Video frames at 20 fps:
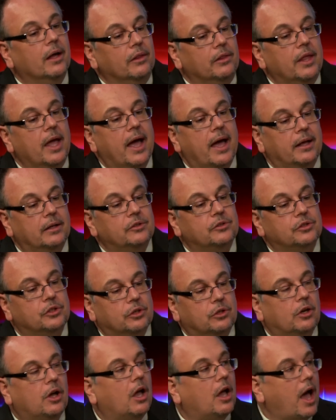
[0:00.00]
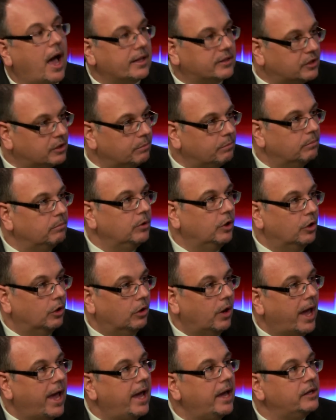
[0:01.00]
that's got some, you
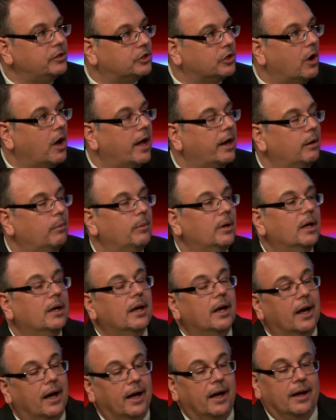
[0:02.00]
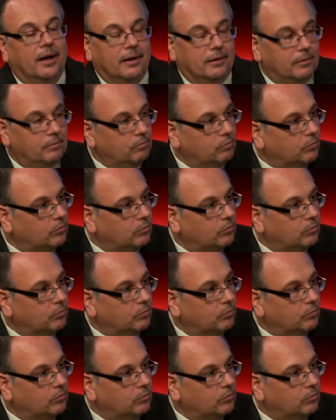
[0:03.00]
know, age on them, a uh,